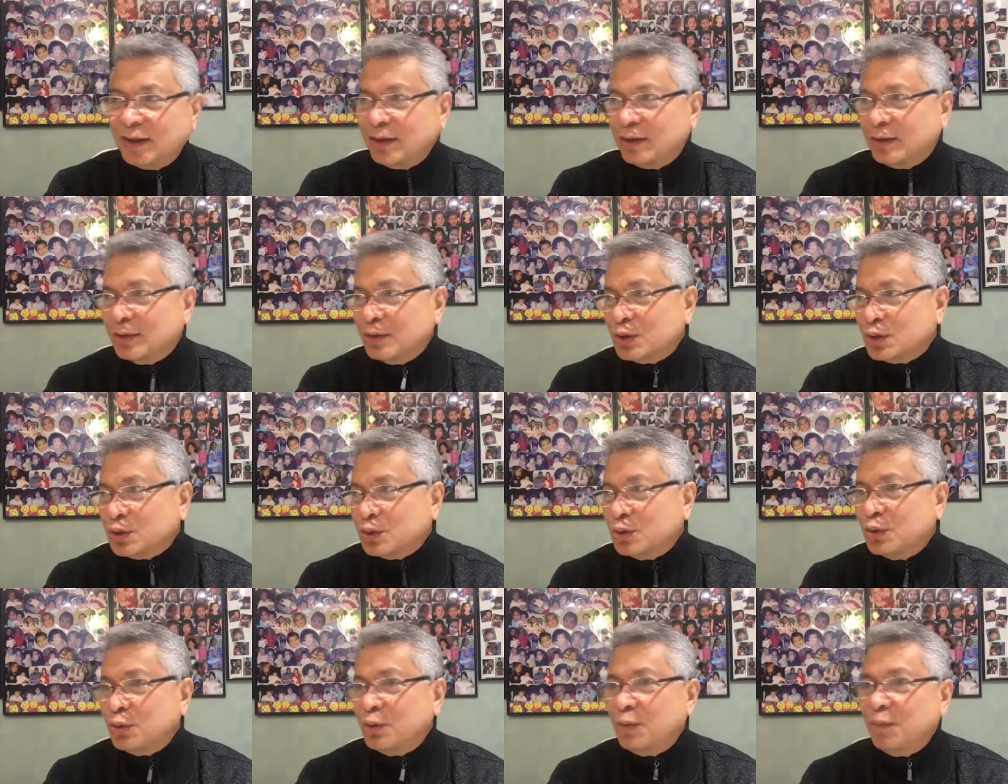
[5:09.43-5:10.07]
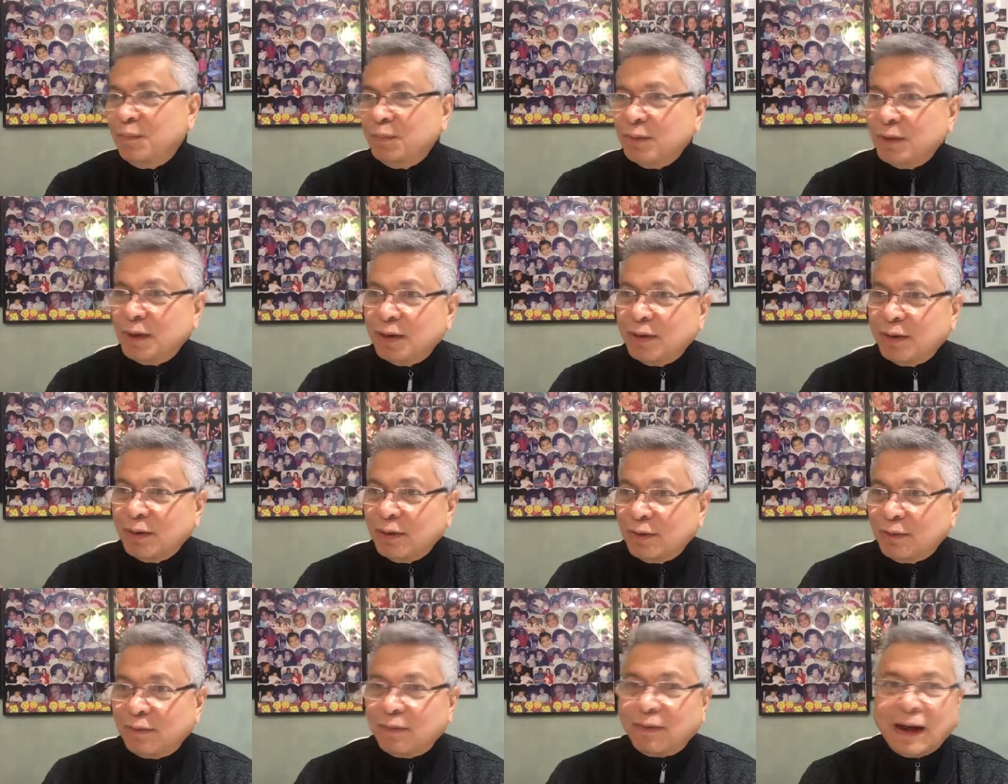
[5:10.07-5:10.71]
to
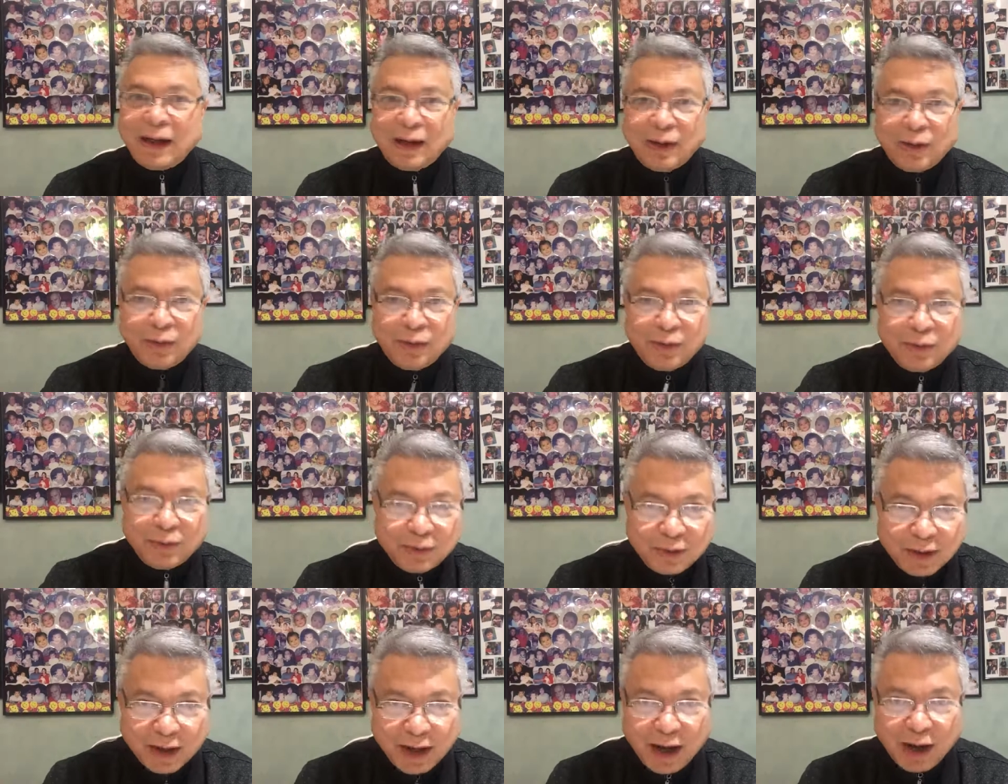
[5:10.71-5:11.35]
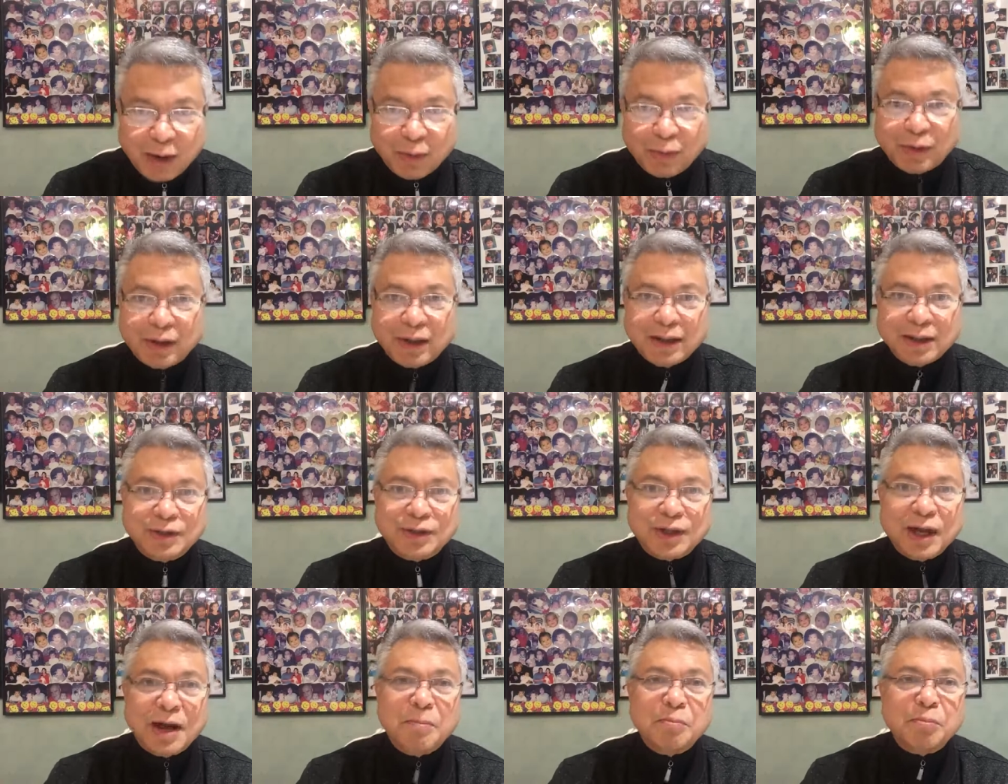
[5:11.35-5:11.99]
follow our
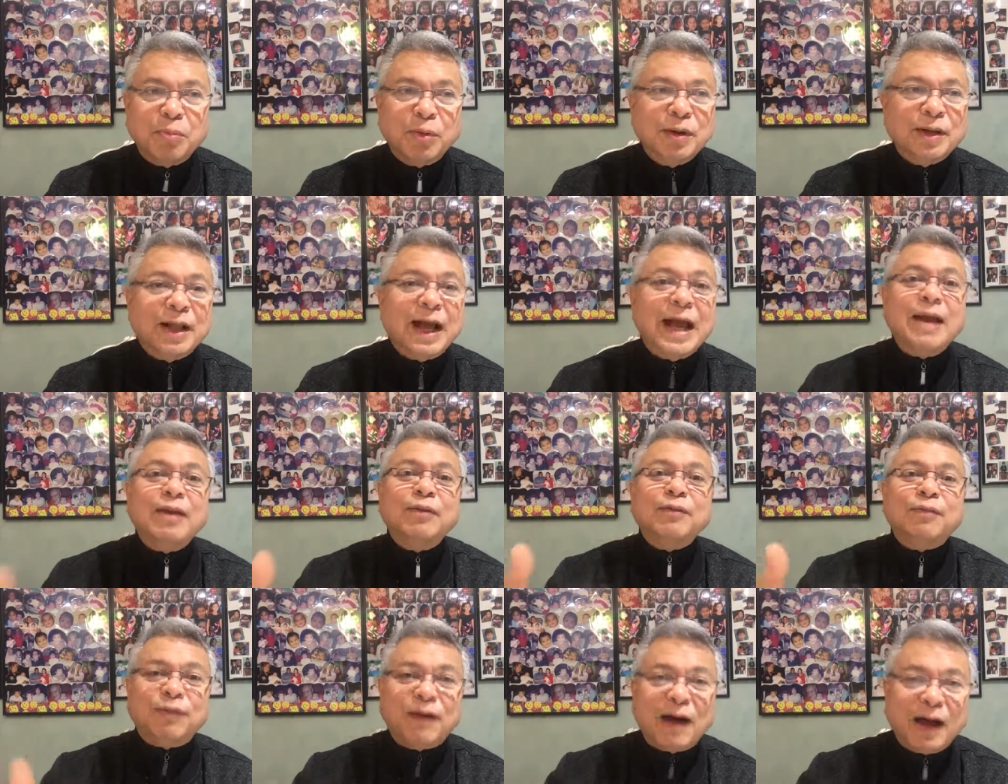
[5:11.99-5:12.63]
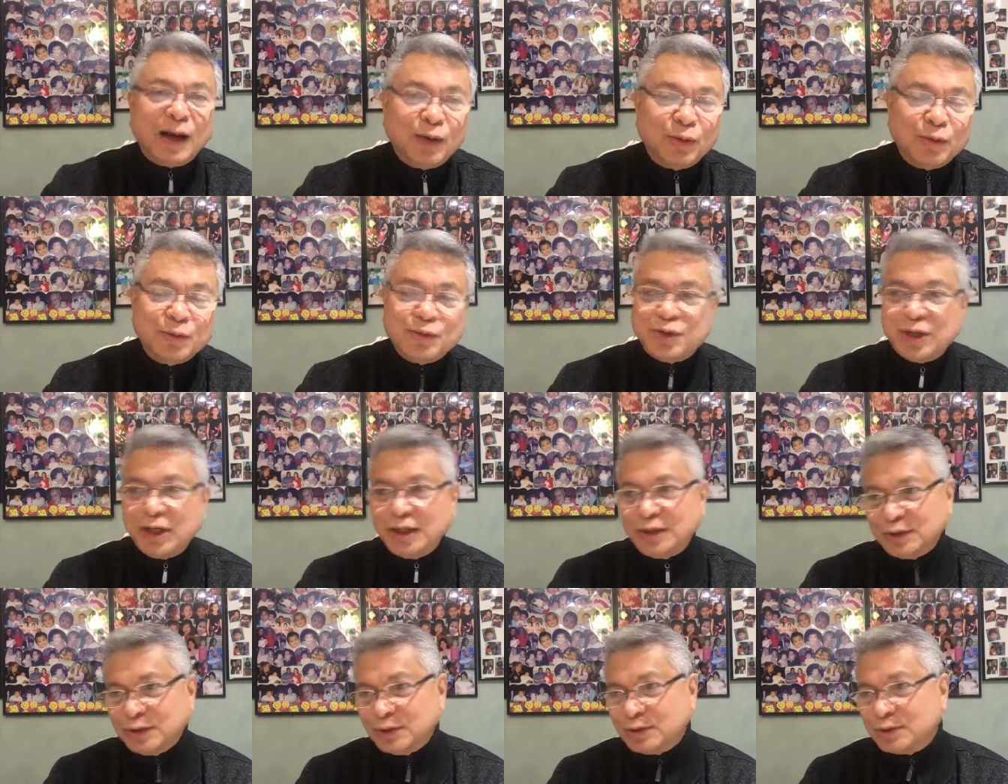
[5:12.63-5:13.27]
example and follow
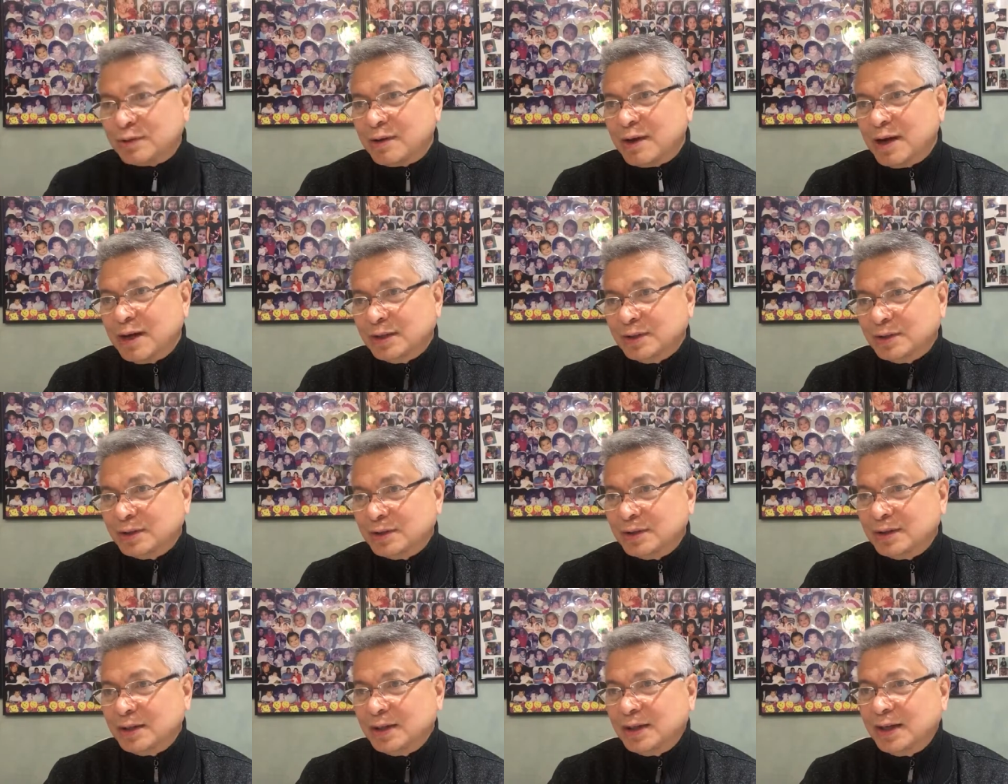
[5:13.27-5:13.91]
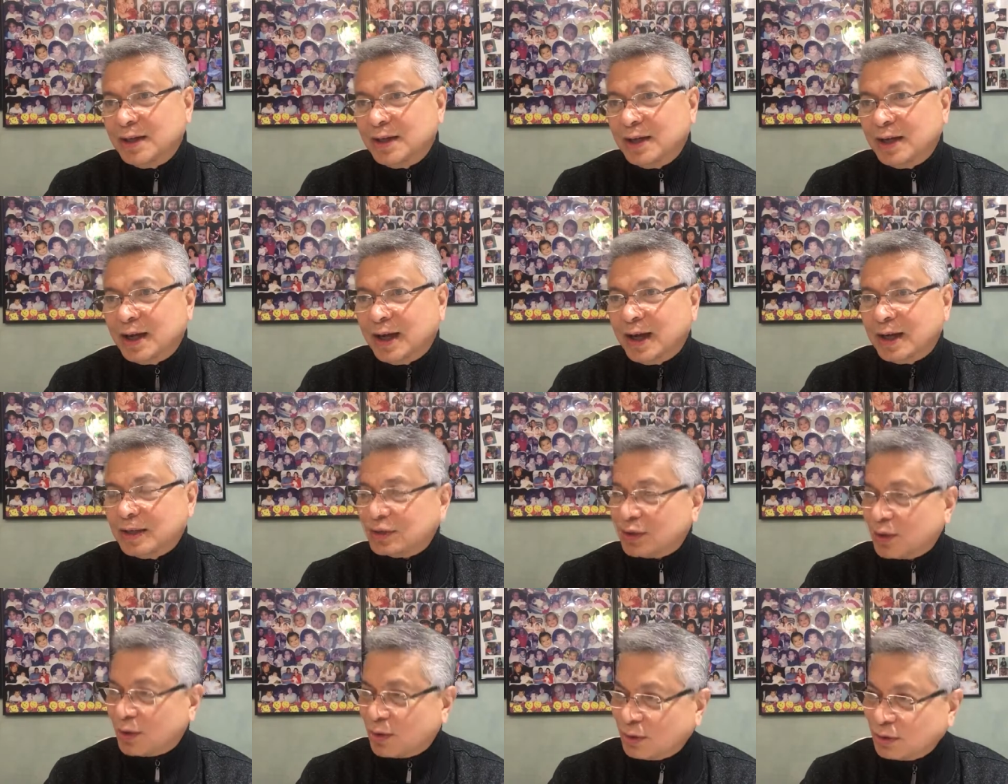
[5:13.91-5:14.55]
Jesus Christ as a
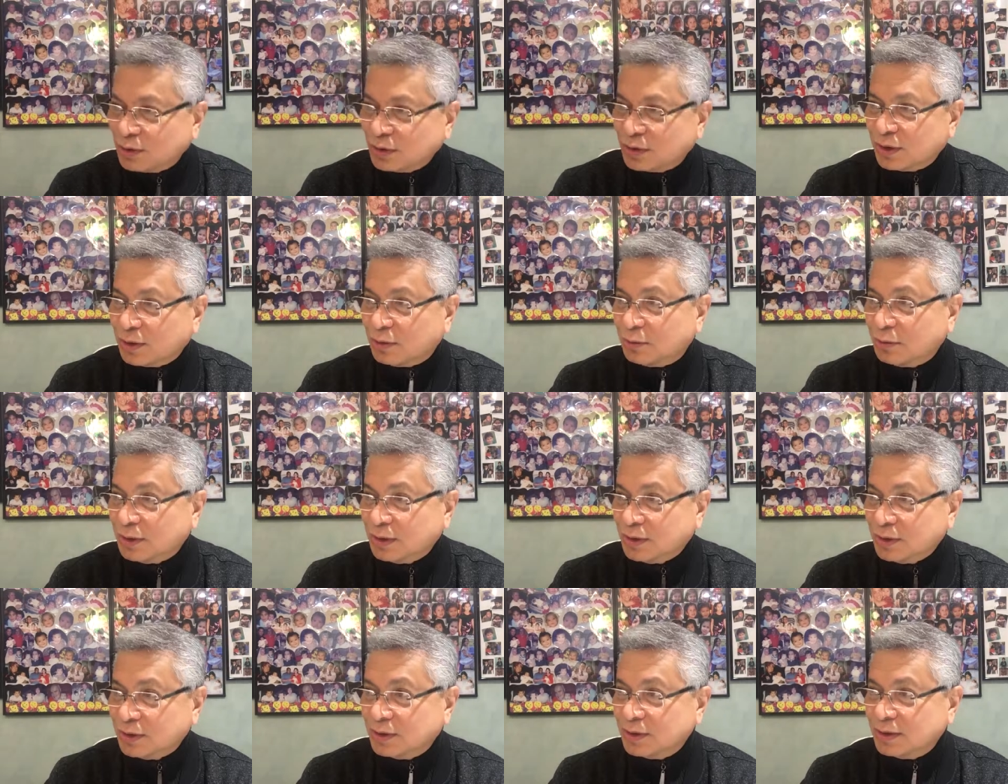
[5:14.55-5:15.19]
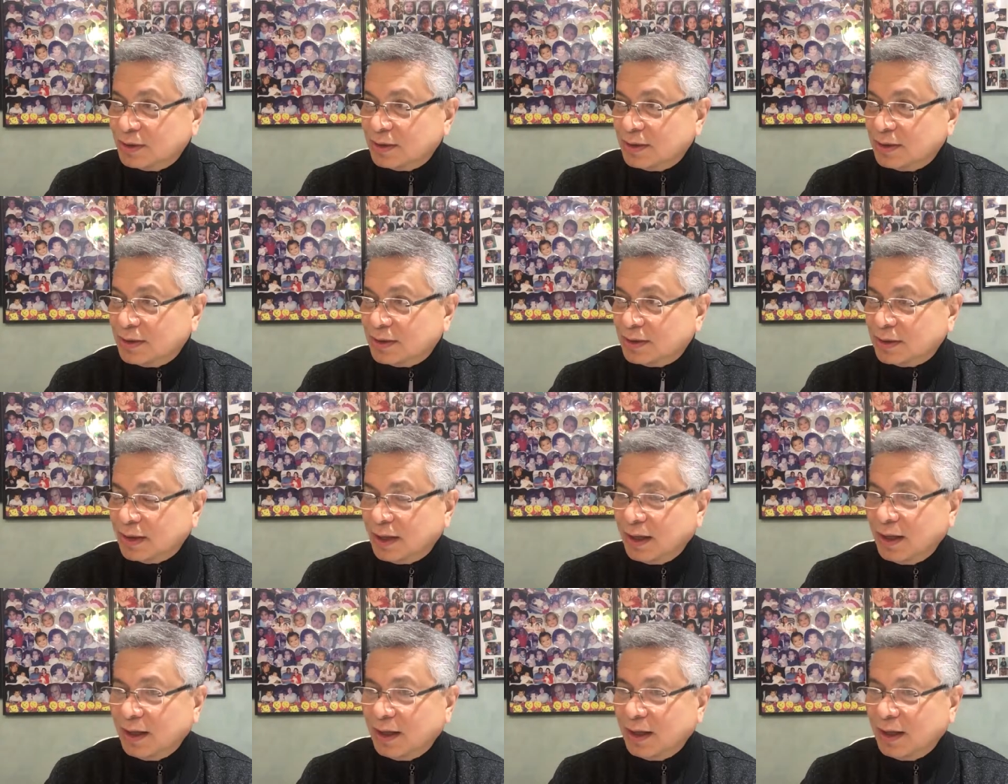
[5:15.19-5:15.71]
consequence. Okay? Eh?